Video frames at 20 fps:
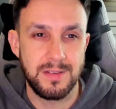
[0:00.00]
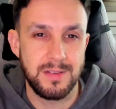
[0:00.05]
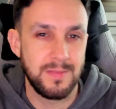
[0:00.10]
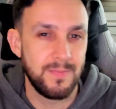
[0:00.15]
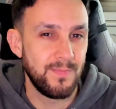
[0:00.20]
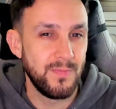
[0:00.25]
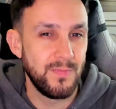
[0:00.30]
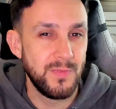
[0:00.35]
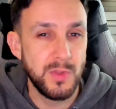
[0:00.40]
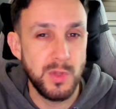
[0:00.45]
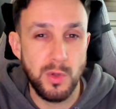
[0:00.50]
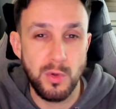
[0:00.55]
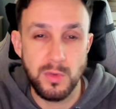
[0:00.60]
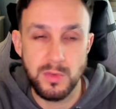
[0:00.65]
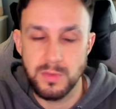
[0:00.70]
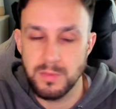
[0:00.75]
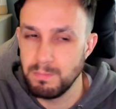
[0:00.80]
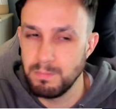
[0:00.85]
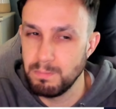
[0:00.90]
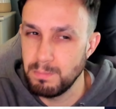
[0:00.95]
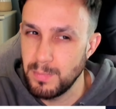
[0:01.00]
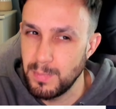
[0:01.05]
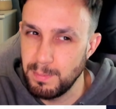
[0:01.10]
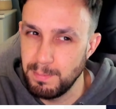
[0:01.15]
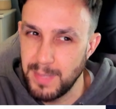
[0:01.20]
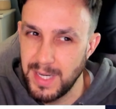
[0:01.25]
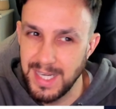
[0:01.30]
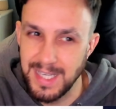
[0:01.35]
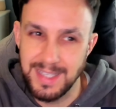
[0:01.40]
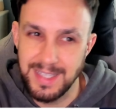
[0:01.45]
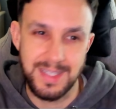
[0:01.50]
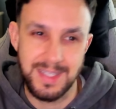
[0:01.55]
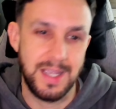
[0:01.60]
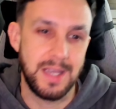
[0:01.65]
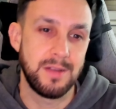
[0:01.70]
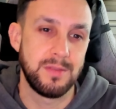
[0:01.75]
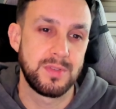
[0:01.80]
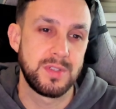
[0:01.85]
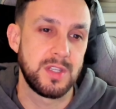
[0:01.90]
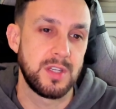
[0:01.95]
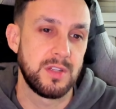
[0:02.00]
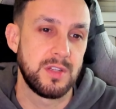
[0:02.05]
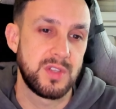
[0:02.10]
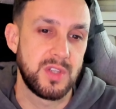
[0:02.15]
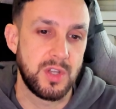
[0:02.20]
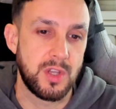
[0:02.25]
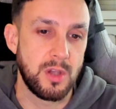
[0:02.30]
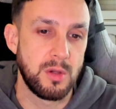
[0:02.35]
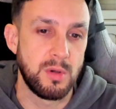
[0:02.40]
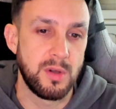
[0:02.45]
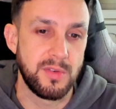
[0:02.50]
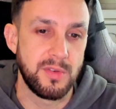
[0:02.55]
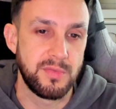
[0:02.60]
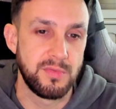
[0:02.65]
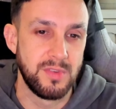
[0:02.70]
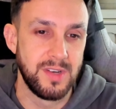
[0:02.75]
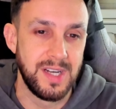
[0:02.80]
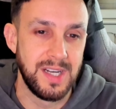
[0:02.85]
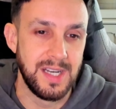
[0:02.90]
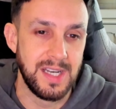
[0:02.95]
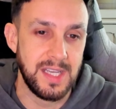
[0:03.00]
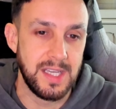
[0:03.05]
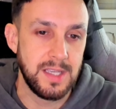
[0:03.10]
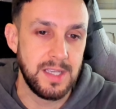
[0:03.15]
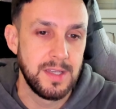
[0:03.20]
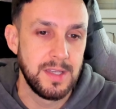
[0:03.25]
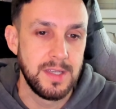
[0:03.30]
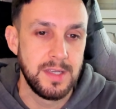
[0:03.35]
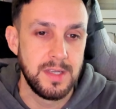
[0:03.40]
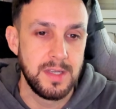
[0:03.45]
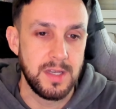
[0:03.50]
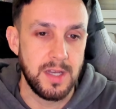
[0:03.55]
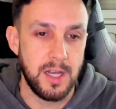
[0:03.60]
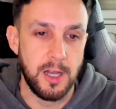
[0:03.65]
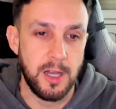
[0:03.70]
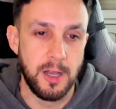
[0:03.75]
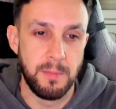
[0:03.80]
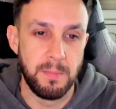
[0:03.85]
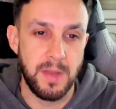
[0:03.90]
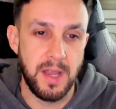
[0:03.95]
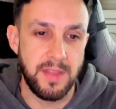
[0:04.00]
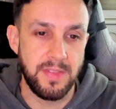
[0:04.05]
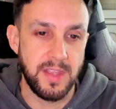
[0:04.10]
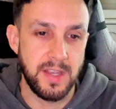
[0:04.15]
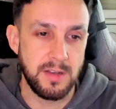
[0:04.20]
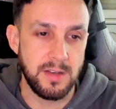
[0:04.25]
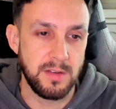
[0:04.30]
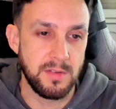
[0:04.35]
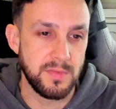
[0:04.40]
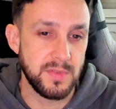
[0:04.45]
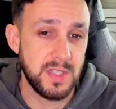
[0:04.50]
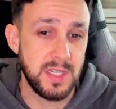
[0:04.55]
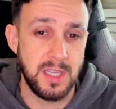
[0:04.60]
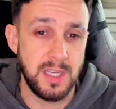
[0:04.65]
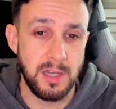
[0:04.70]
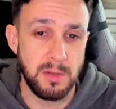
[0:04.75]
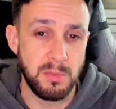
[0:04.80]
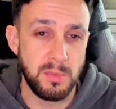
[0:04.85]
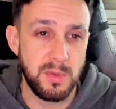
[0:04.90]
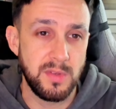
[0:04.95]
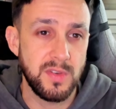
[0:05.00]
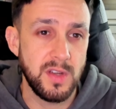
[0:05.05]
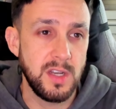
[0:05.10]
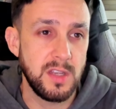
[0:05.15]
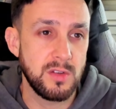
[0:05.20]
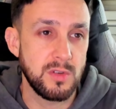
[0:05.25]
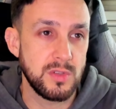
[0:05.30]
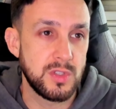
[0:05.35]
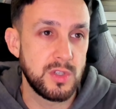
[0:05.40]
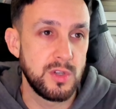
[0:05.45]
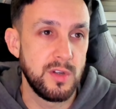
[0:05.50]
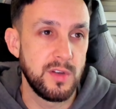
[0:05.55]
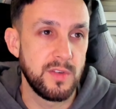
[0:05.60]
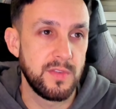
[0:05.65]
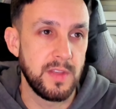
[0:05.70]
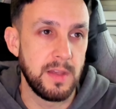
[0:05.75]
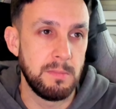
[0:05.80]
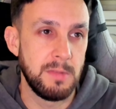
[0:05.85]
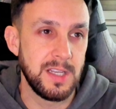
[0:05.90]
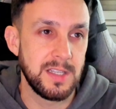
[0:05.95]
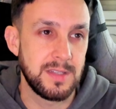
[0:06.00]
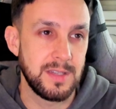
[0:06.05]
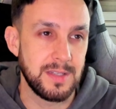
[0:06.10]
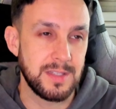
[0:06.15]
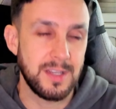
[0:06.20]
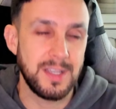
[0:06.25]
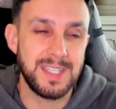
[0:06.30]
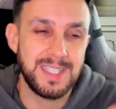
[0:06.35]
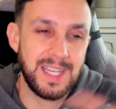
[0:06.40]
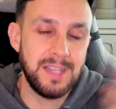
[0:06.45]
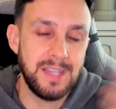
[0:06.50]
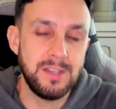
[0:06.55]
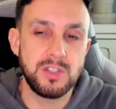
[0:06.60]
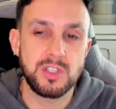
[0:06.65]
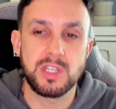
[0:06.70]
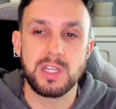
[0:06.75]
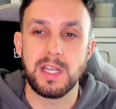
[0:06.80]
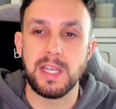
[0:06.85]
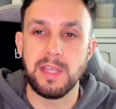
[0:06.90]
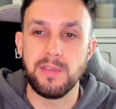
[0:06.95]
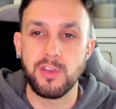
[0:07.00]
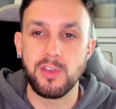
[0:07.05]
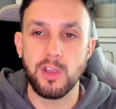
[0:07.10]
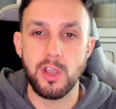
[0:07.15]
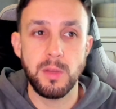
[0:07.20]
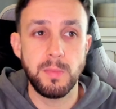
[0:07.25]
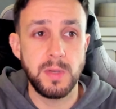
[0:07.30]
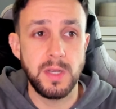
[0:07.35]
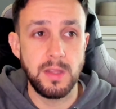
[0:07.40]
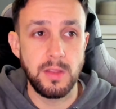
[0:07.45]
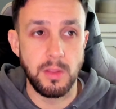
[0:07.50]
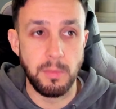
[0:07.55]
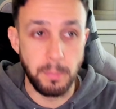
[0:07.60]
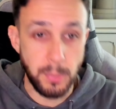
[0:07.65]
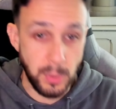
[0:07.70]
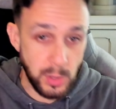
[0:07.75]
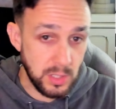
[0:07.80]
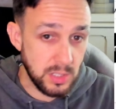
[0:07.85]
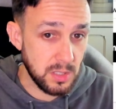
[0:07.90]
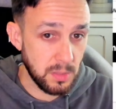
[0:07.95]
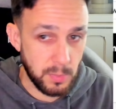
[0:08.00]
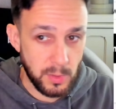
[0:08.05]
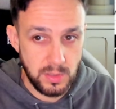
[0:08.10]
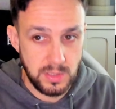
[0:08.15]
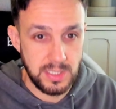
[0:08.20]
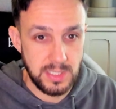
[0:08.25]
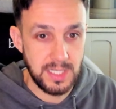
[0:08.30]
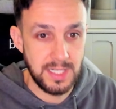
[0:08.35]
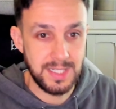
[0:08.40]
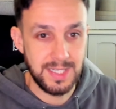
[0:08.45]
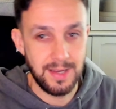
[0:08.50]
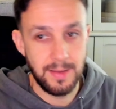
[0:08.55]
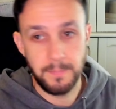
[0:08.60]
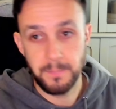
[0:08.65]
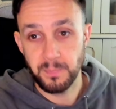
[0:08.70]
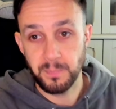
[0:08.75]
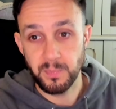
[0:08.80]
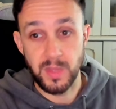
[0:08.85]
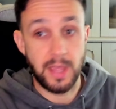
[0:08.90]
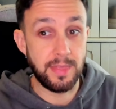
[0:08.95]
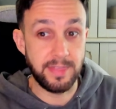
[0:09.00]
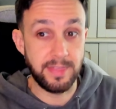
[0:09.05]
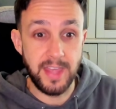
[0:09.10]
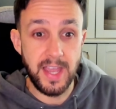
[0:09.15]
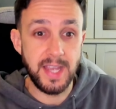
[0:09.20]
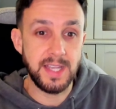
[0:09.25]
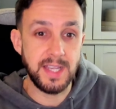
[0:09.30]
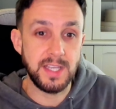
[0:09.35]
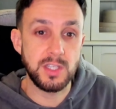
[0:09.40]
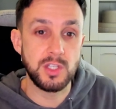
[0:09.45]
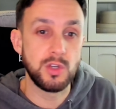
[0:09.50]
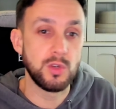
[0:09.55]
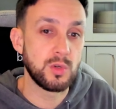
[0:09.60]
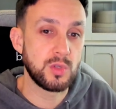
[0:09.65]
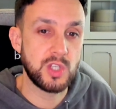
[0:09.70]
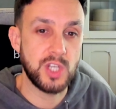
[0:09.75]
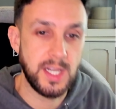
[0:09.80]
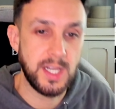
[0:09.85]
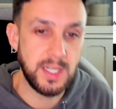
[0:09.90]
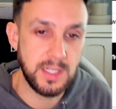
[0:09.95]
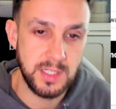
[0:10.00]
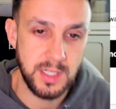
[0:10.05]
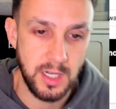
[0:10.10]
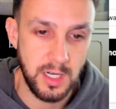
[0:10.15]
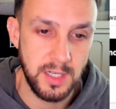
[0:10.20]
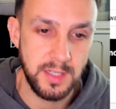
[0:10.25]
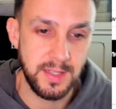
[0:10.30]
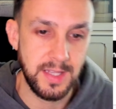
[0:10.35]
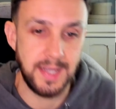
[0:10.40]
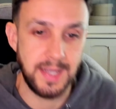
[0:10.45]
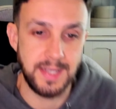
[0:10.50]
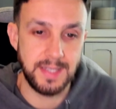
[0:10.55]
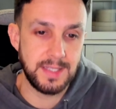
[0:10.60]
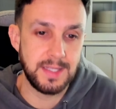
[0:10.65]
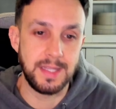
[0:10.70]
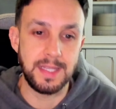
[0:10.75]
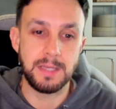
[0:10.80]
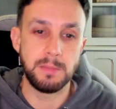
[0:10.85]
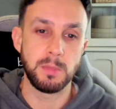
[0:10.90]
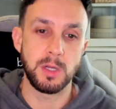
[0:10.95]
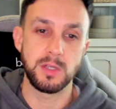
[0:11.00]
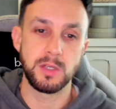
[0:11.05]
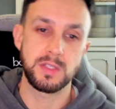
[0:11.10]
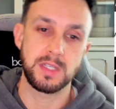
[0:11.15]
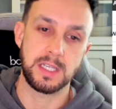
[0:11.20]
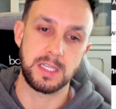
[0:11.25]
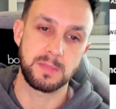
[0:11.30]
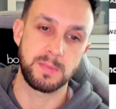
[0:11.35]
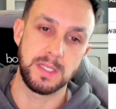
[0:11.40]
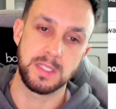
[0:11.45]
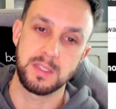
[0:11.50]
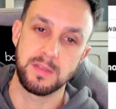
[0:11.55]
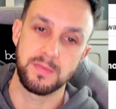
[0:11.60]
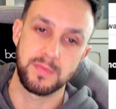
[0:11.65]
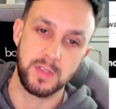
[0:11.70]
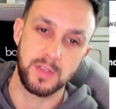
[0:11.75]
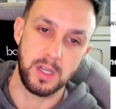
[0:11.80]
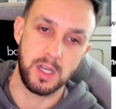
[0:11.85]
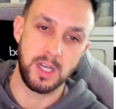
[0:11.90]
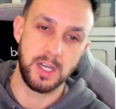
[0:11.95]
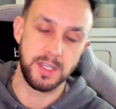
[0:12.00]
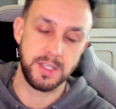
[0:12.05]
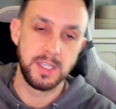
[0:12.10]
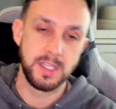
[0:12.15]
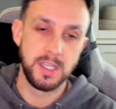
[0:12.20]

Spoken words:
not many sales to go off really. And then obviously, yeah, we've only got 2 of them listed. So essentially, if you're opening the booster boxes, that is your chase card. That is the most expensive card